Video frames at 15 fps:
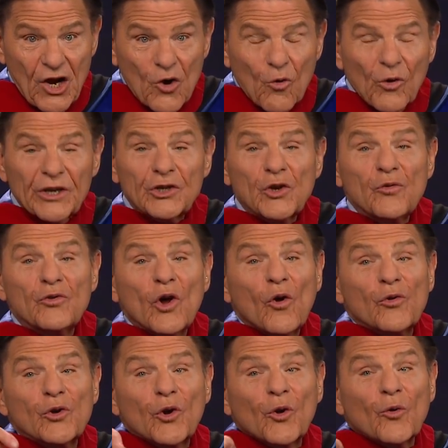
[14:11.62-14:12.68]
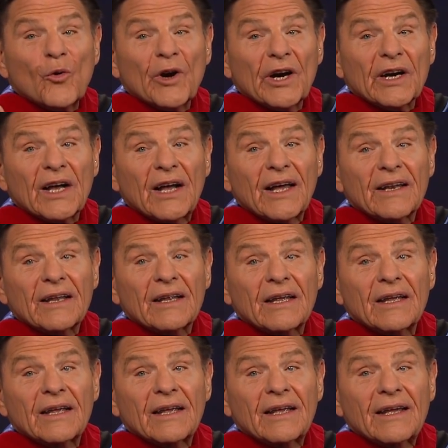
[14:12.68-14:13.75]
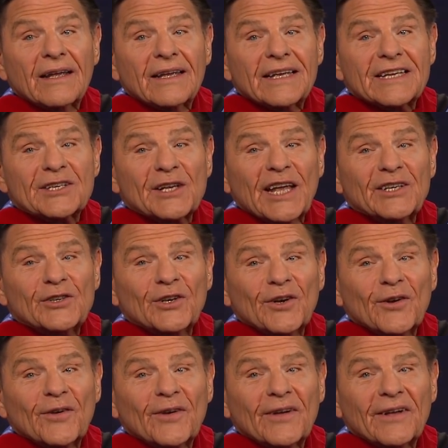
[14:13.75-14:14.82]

When you know you're where God sent you,